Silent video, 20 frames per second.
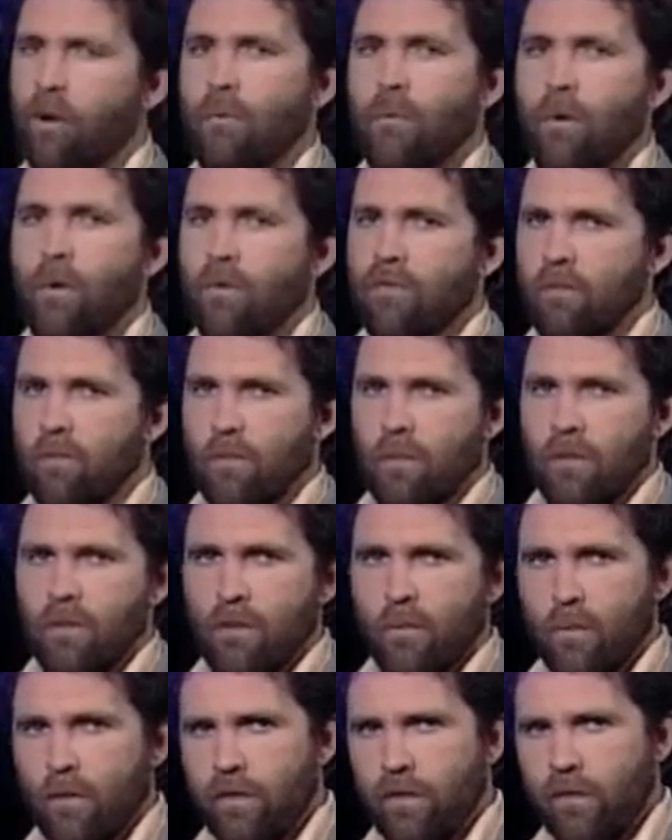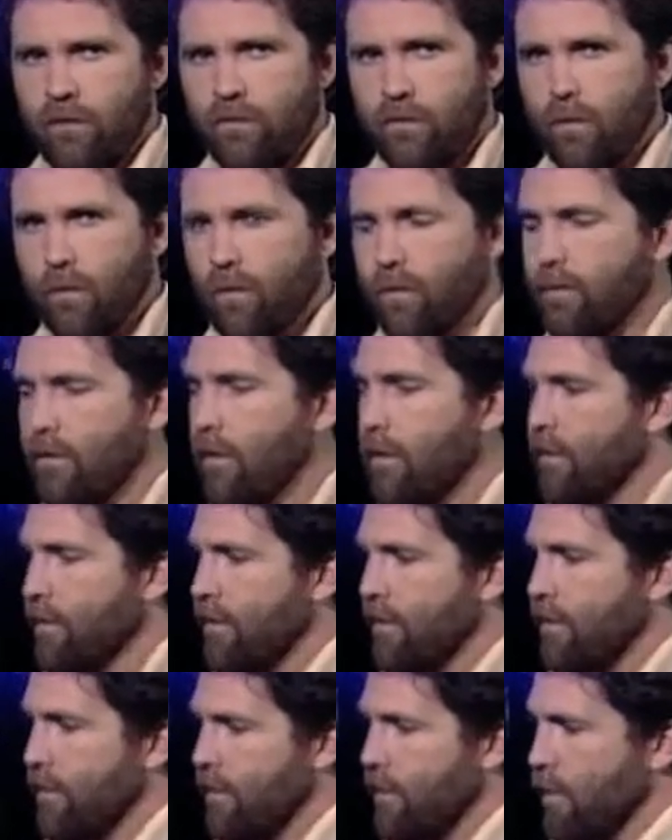and more familiar with the food
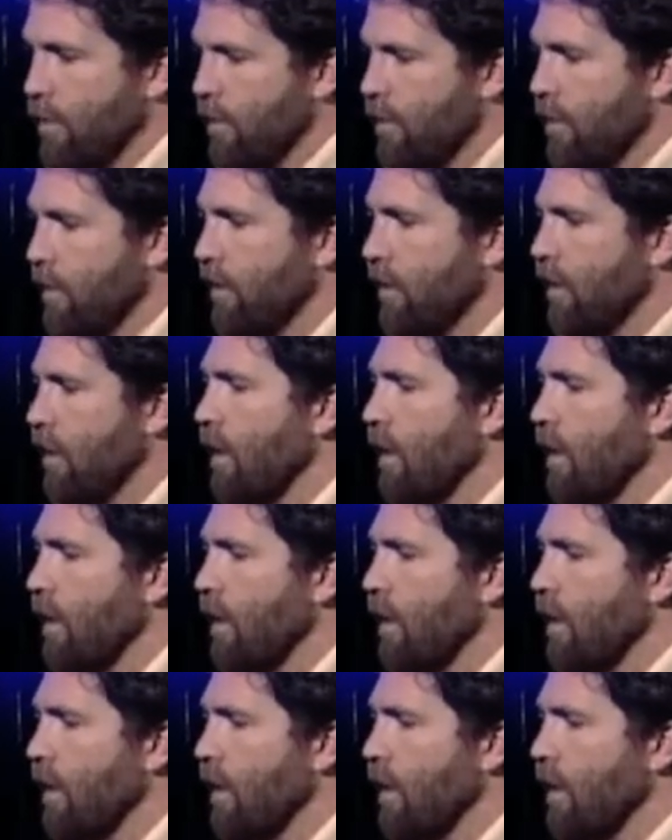versus fuel